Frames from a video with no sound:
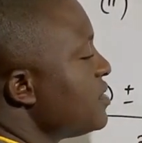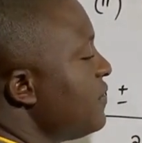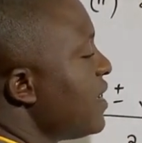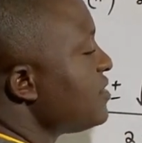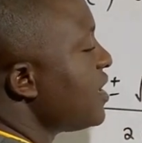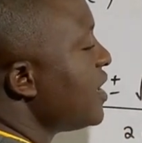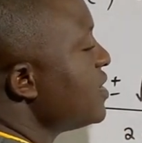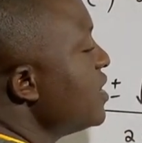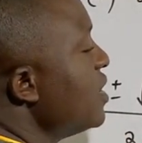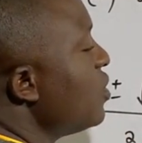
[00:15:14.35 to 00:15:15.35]
if I said
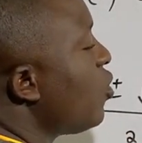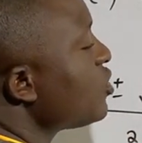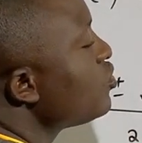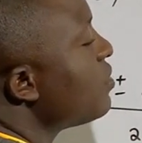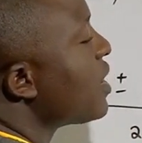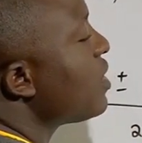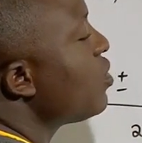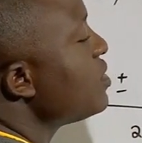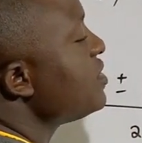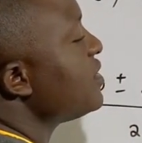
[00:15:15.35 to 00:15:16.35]
what two number can
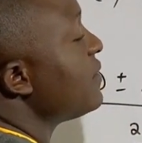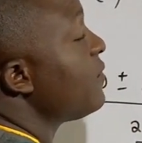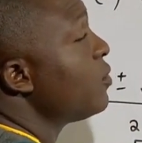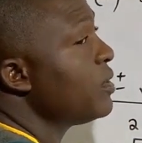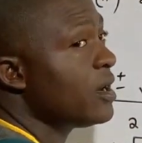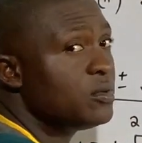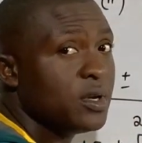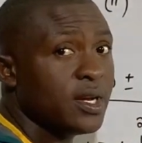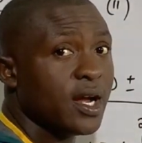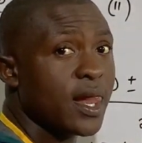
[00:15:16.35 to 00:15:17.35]
go in 6 and 4 without
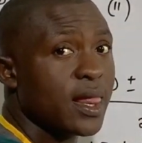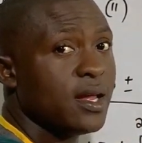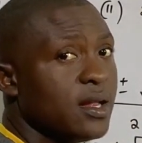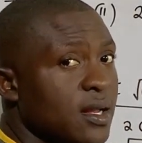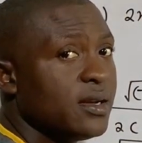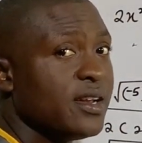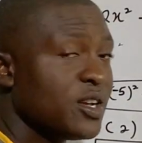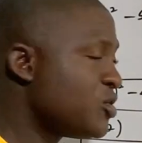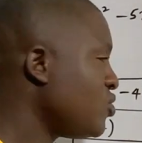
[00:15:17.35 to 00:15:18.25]
remainder, that's